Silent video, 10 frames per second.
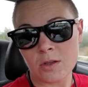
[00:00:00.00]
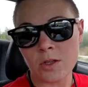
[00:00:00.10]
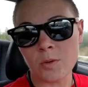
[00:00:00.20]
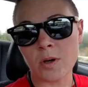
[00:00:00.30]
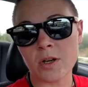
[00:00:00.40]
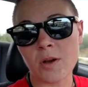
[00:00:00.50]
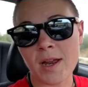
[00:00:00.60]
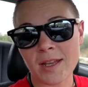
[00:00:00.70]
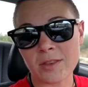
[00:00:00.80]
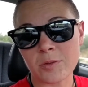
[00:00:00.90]
You want to know how
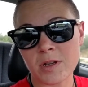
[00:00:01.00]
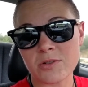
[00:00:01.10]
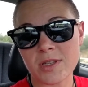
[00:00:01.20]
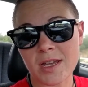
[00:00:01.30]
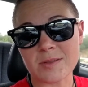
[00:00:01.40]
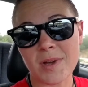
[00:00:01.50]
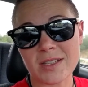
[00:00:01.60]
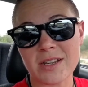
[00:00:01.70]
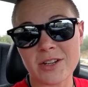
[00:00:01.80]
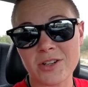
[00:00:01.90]
to get 300,000
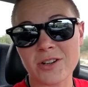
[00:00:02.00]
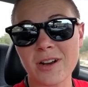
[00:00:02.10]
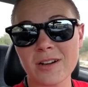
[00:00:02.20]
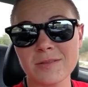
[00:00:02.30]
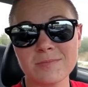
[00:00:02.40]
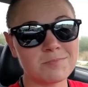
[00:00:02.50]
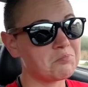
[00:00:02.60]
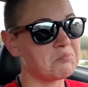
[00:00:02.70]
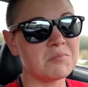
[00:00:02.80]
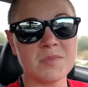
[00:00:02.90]
miles out of your car?
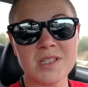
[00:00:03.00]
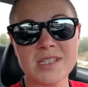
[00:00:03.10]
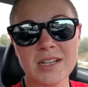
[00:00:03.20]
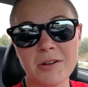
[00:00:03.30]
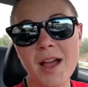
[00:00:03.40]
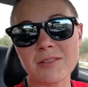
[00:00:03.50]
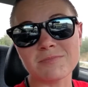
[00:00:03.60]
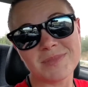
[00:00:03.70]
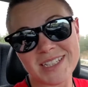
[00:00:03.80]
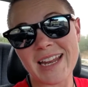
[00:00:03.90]
Stick around.
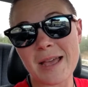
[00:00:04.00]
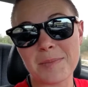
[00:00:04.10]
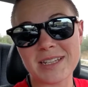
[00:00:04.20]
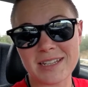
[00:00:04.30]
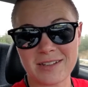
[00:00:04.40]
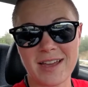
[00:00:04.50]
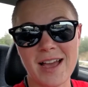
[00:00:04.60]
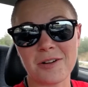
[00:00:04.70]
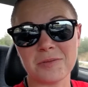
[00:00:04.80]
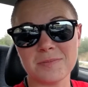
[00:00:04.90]
Today I'm going to tell you how.